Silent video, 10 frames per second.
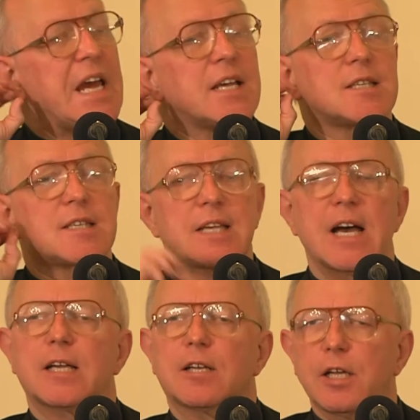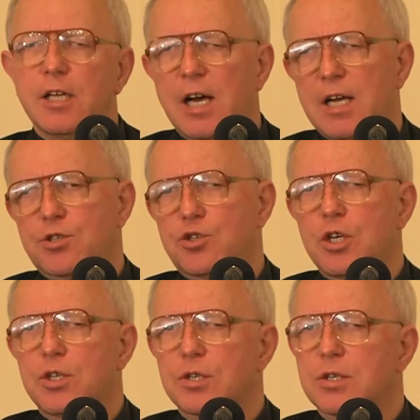exactly as
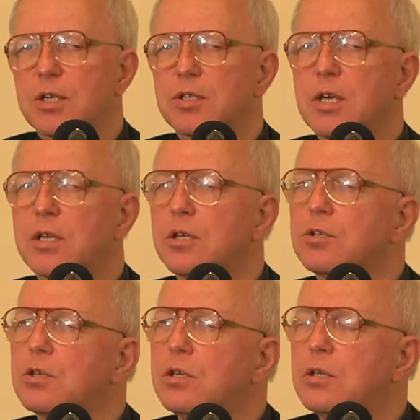Jesus had said it.